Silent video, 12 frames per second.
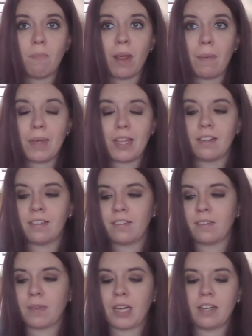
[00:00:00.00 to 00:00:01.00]
maybe this
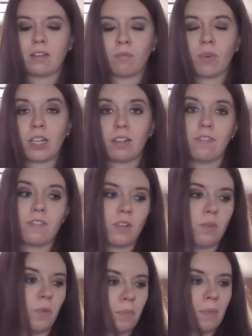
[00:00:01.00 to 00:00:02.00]
is something I did when I lived
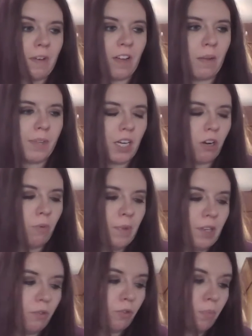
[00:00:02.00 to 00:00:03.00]
with my family at home
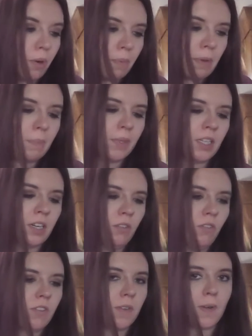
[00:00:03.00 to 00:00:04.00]
and there was more people in the
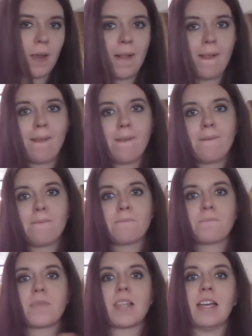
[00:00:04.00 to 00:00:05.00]
house,
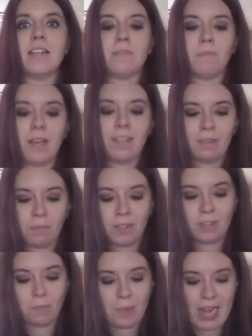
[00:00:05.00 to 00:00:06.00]
is make
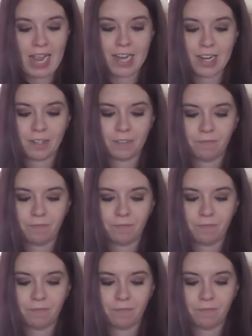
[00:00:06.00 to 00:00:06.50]
someone's bed.